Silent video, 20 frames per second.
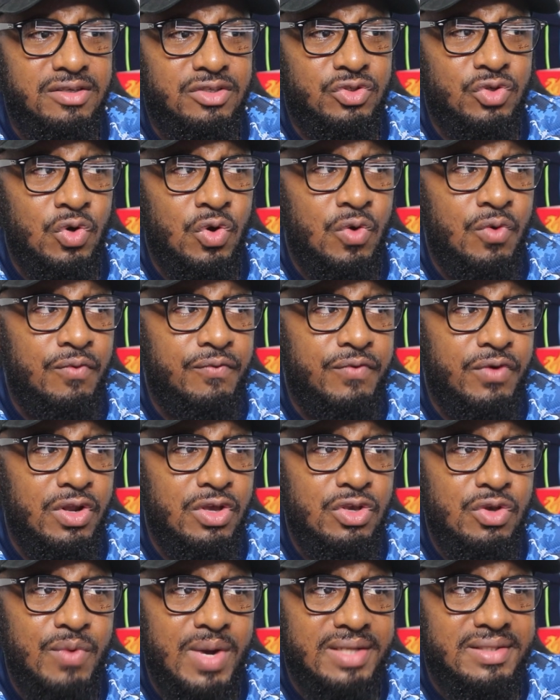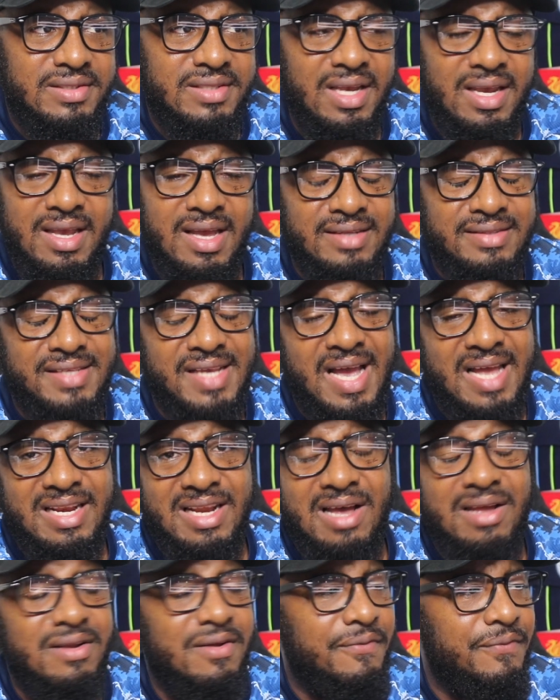So for the U S A, attack
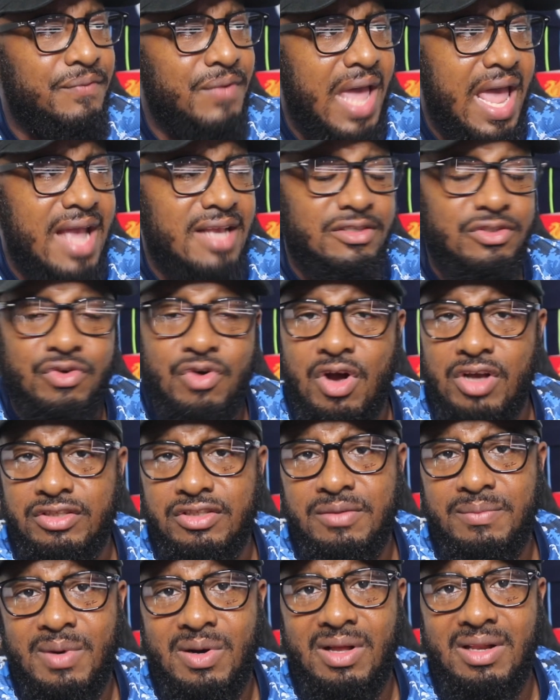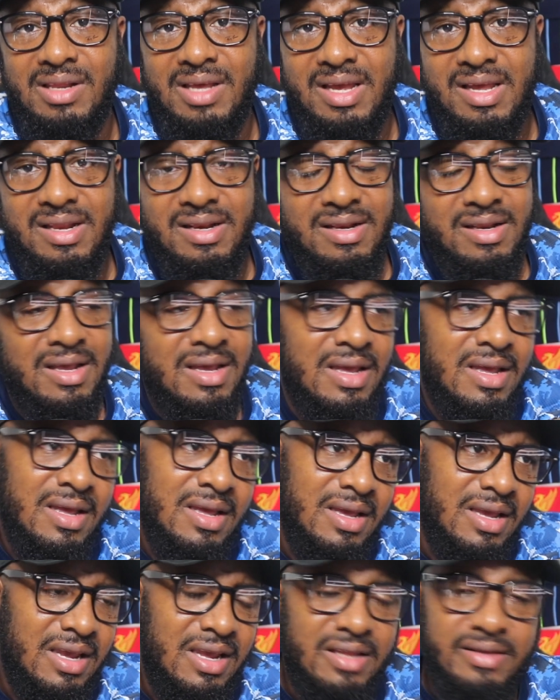down the flanks, cross the ball in,
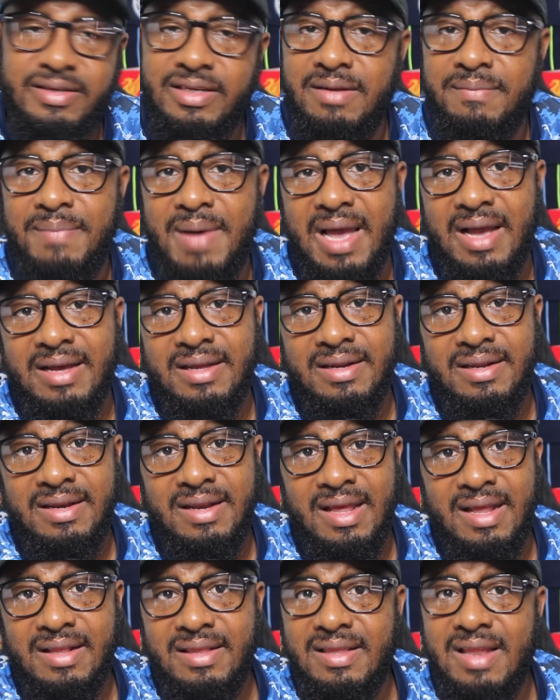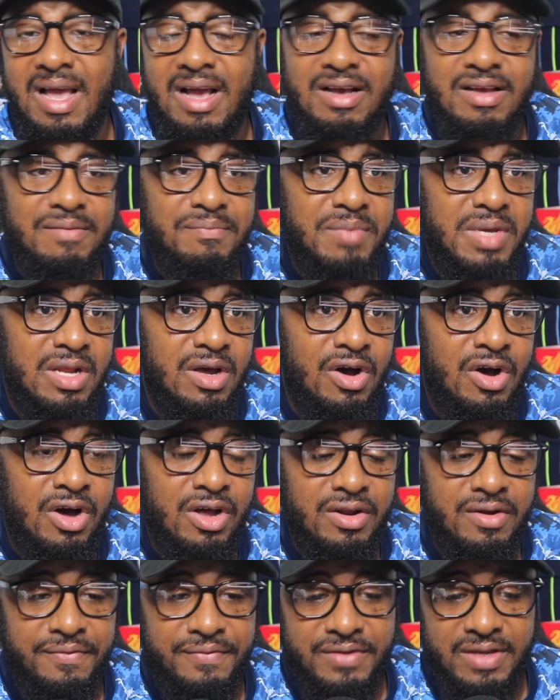into the back of the net. That could be the
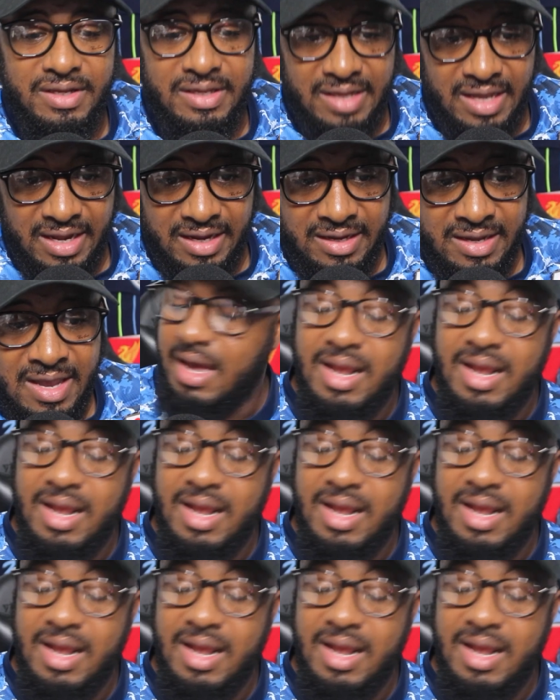order of the day.